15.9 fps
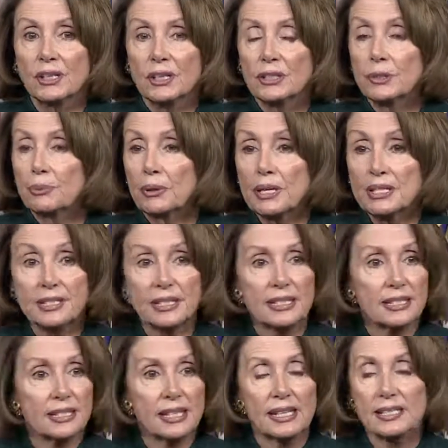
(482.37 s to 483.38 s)
The
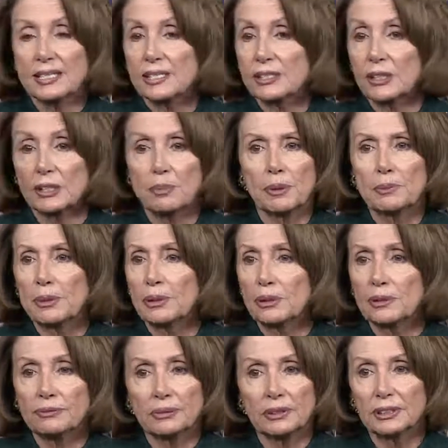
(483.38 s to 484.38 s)
president says it's going to be
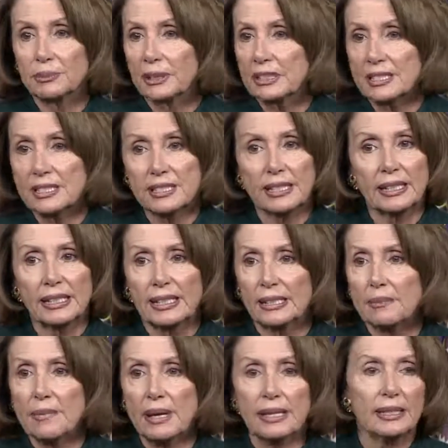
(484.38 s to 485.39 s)
beautiful, we're going to see it
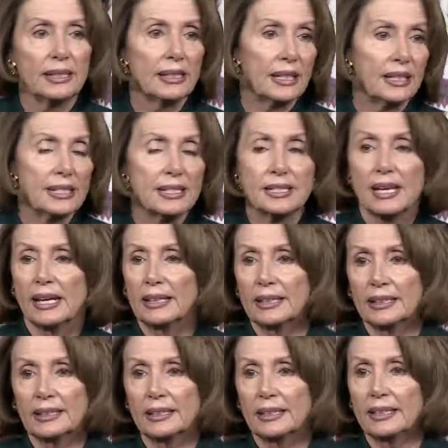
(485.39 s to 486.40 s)
any minute, any
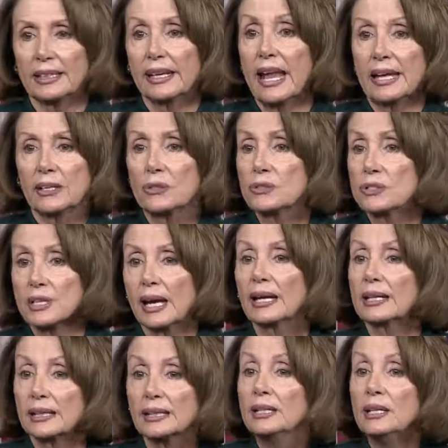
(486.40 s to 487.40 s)
second, any
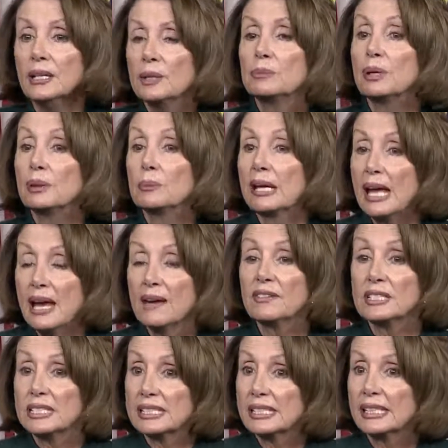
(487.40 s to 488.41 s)
nanosecond, but we
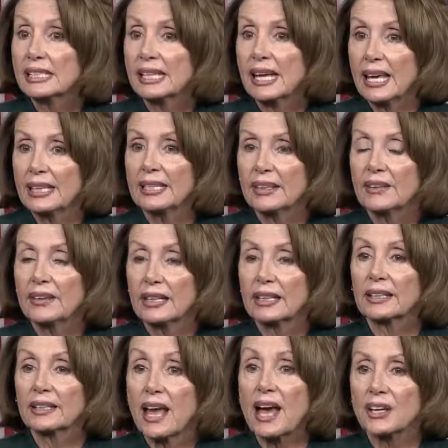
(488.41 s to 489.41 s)
haven't seen
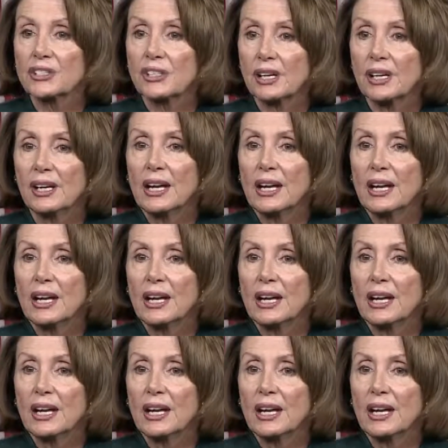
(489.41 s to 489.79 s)
anything yet.